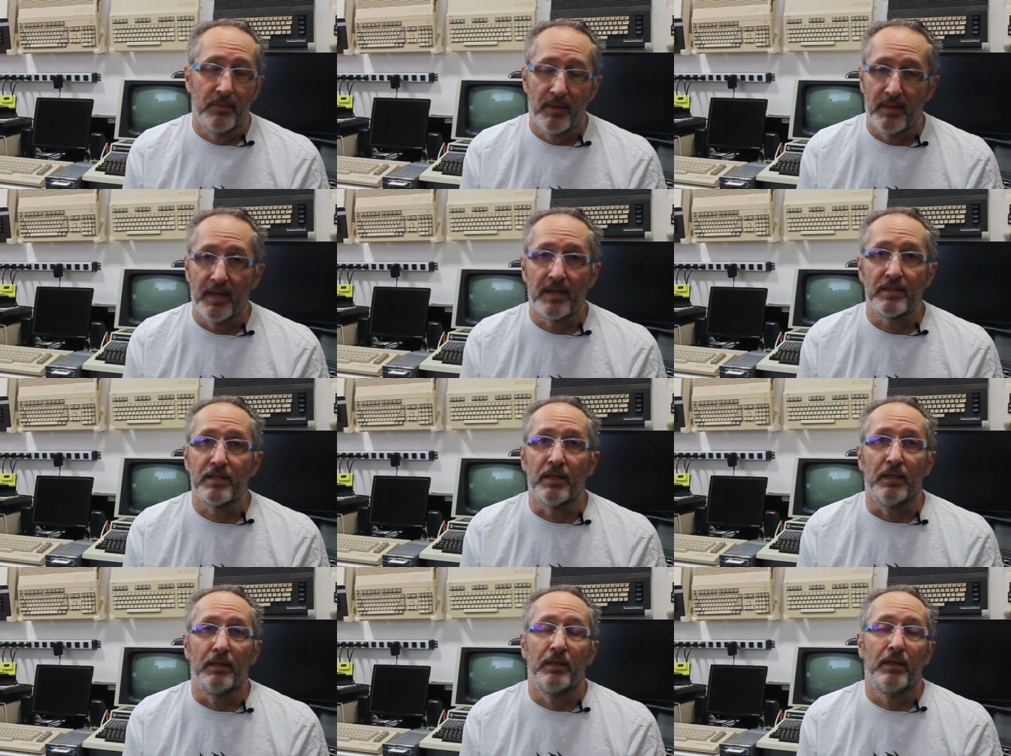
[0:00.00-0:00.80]
That's
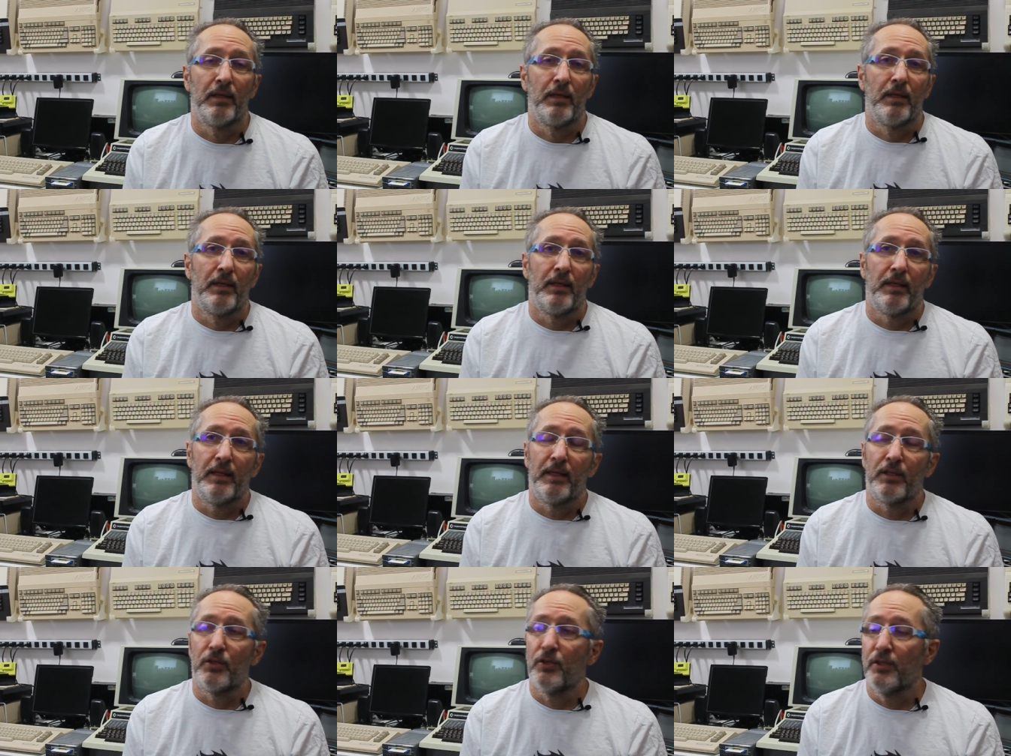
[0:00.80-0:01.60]
it.
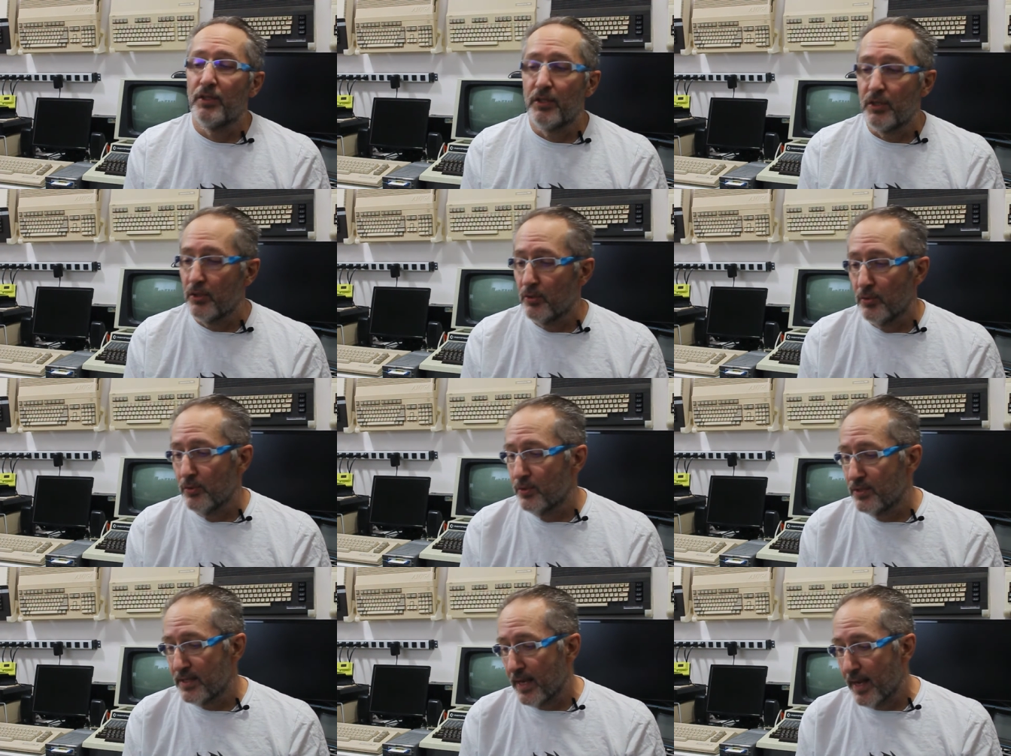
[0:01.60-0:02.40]
It couldn't
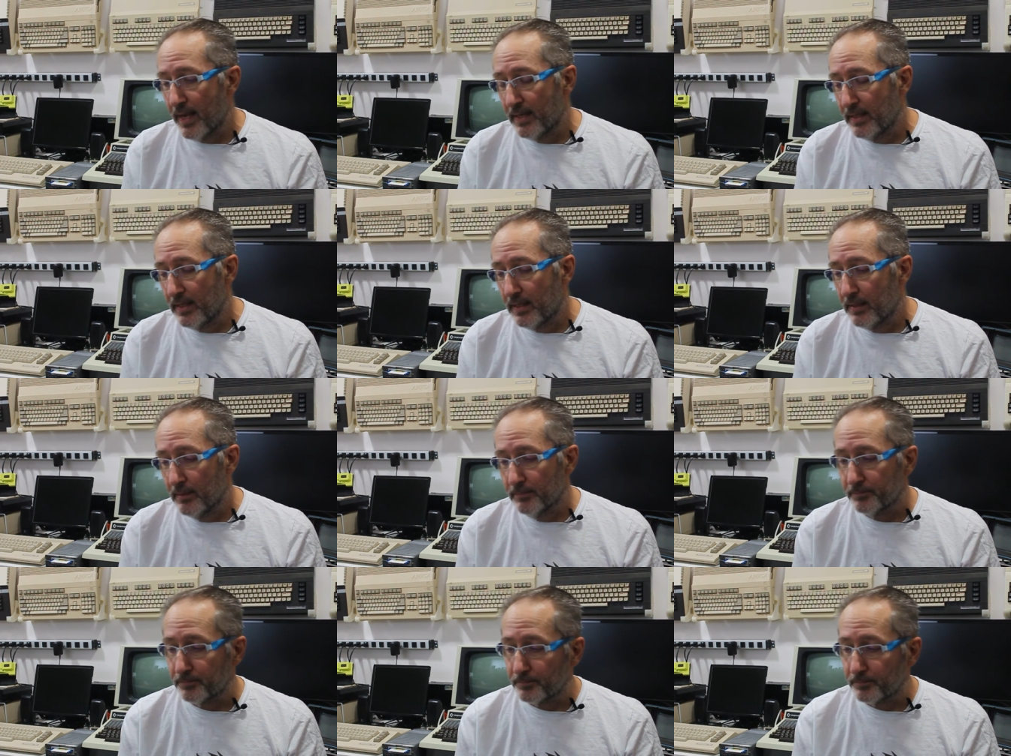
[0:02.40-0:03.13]
use any